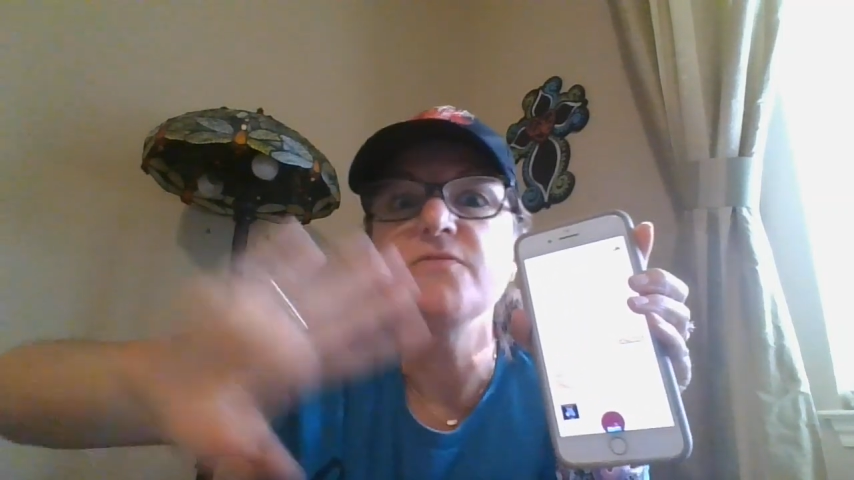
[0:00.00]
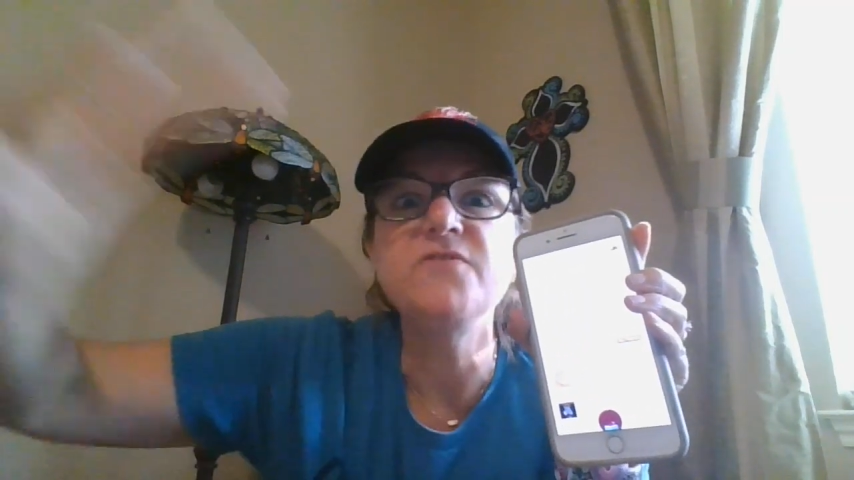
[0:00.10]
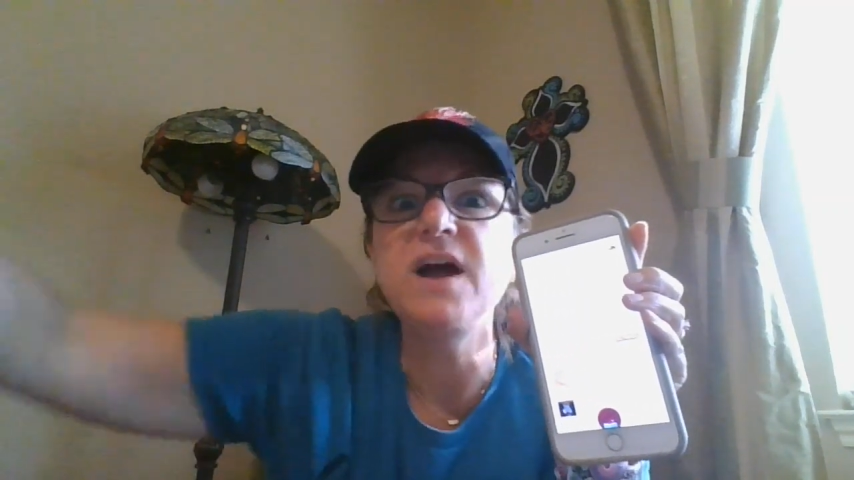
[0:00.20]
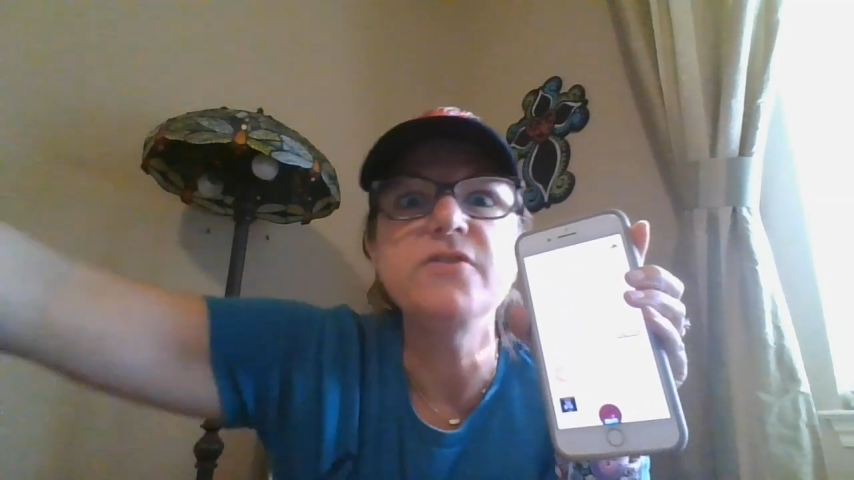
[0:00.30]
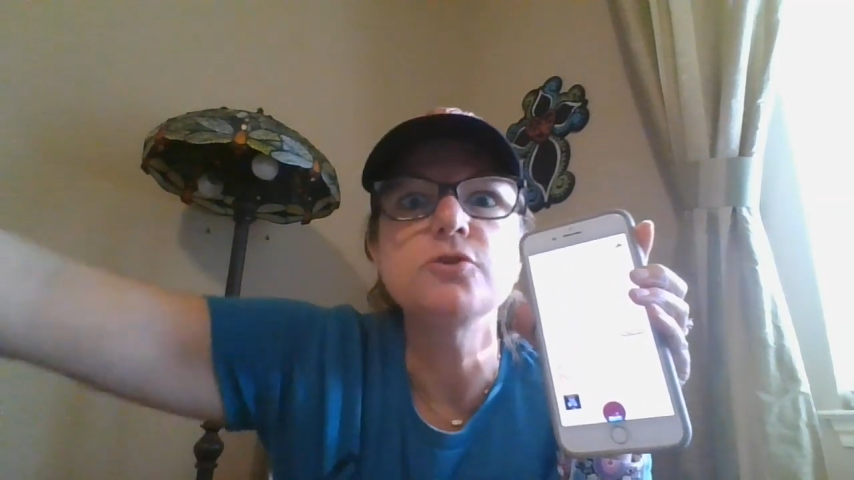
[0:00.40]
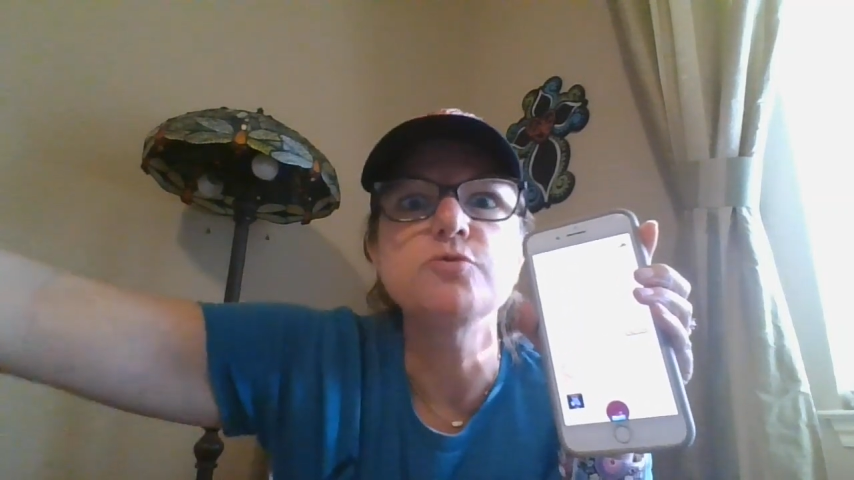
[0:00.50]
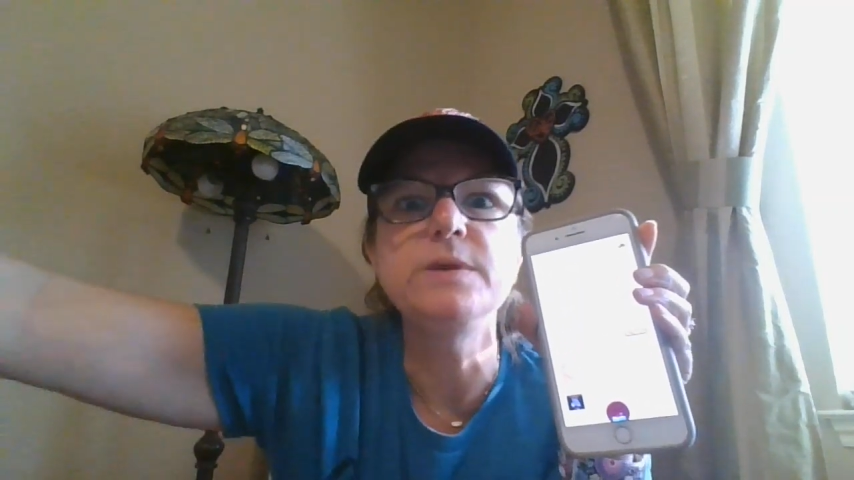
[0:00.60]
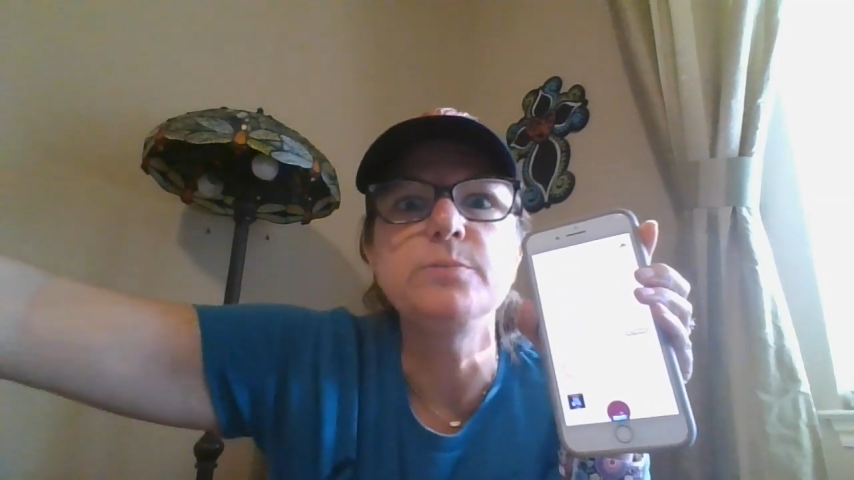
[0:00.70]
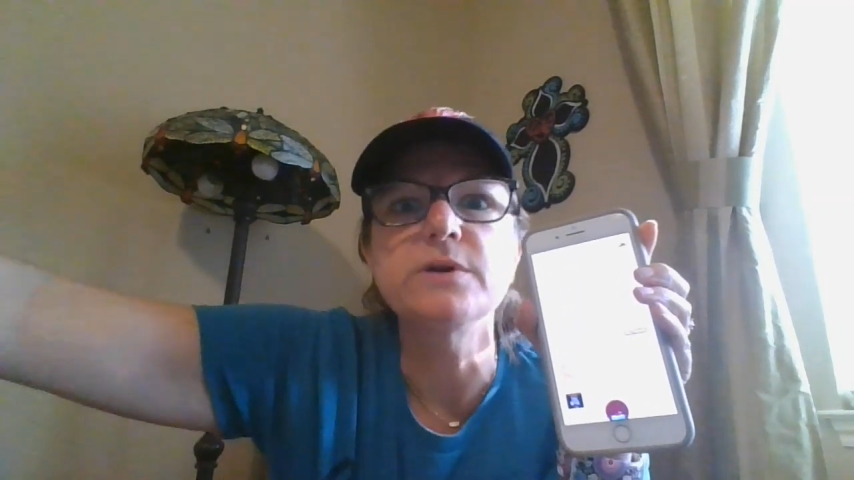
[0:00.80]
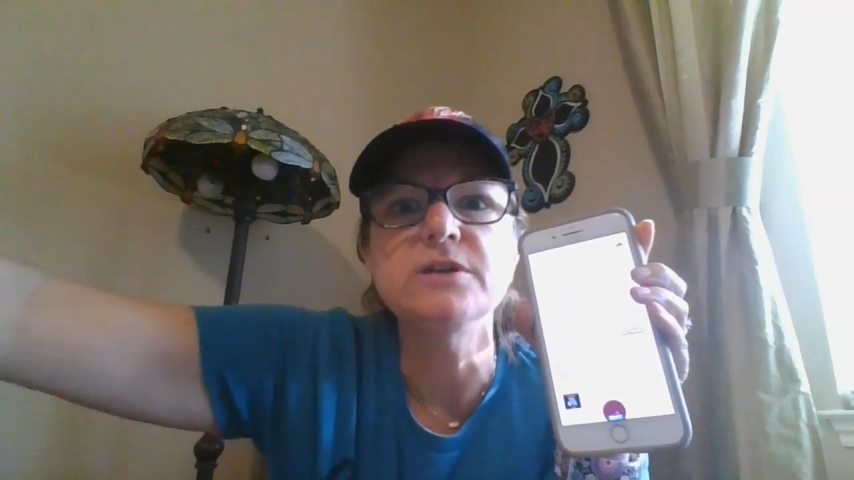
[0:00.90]
500
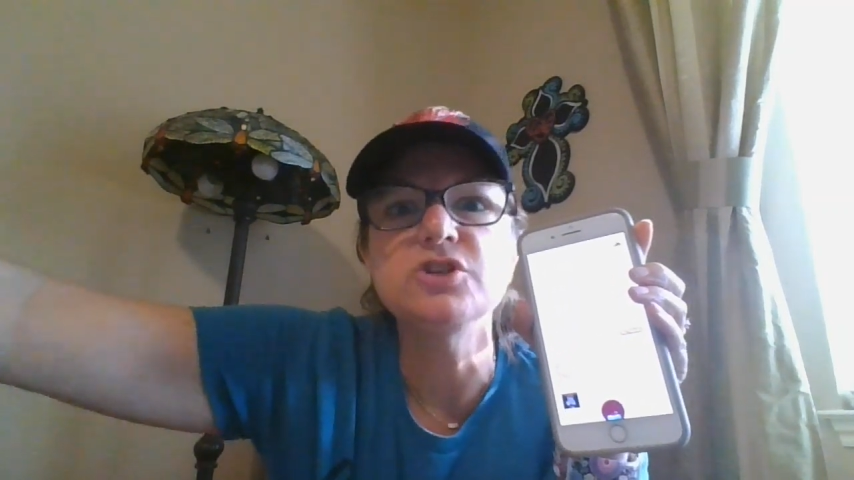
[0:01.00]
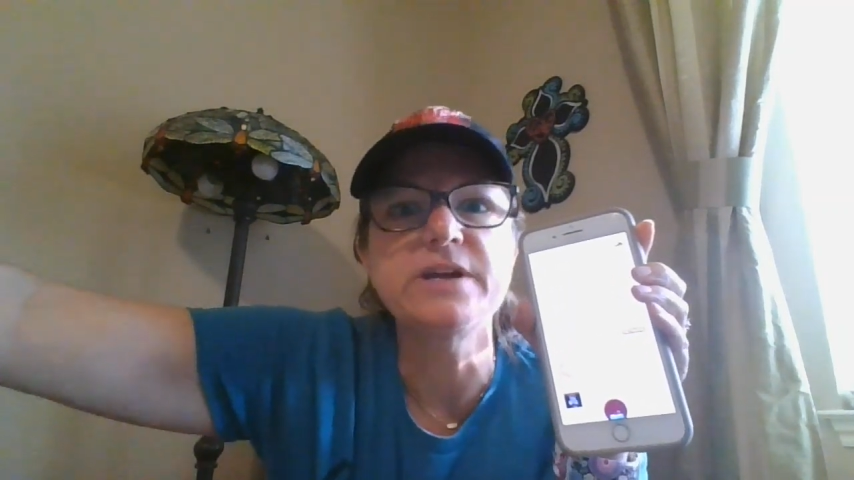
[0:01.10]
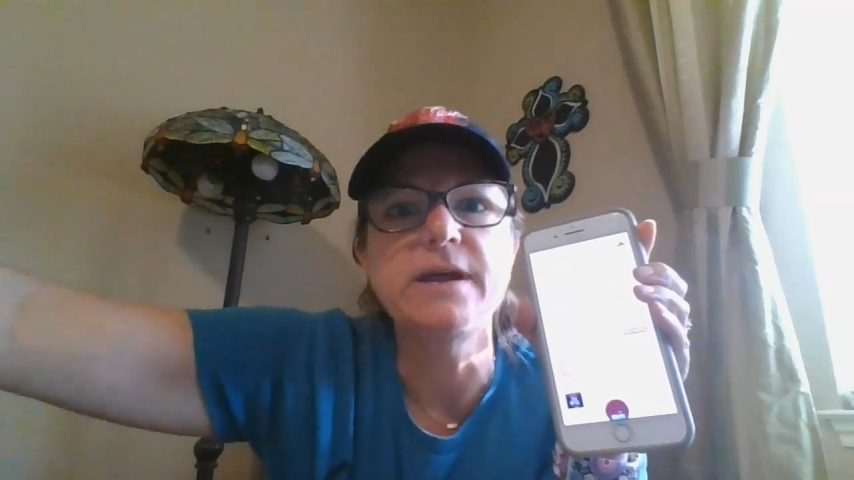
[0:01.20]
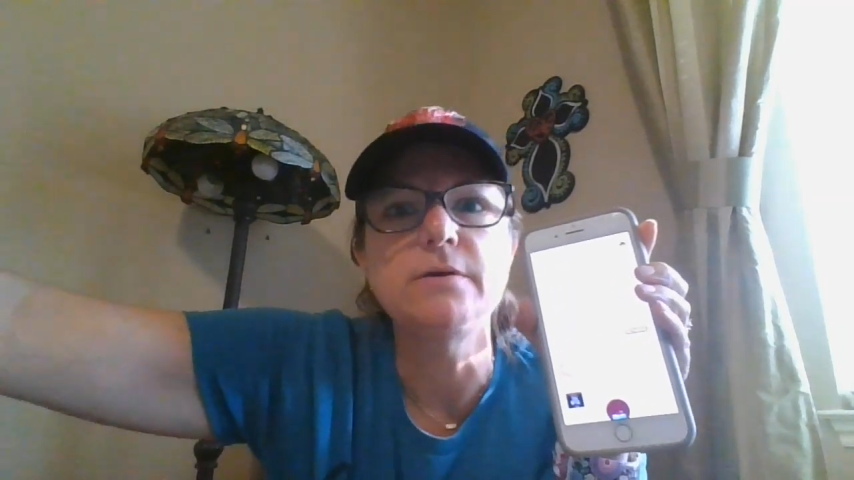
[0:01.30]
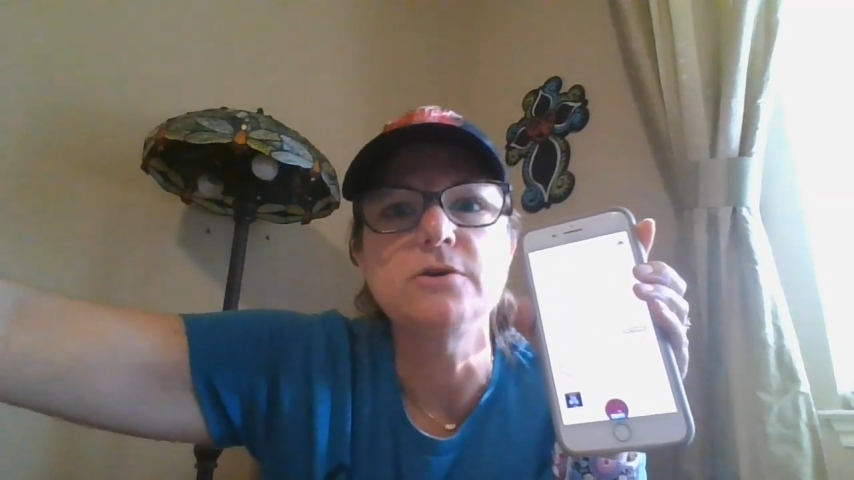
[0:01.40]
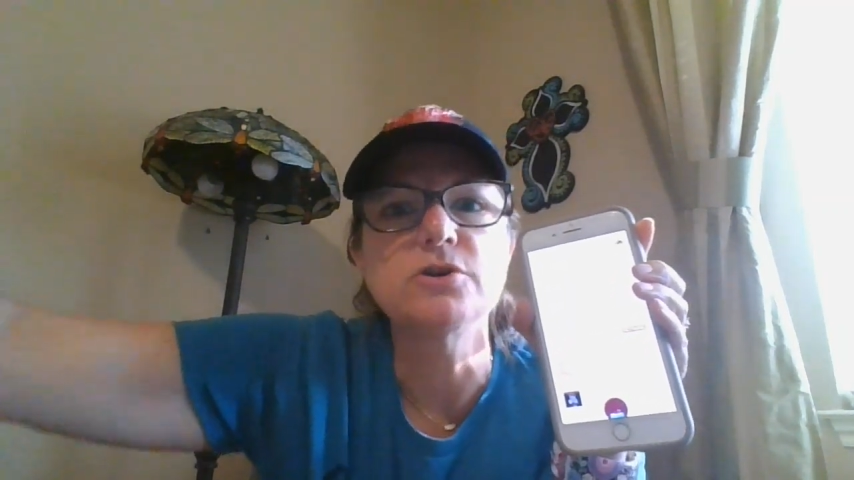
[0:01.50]
people can check out or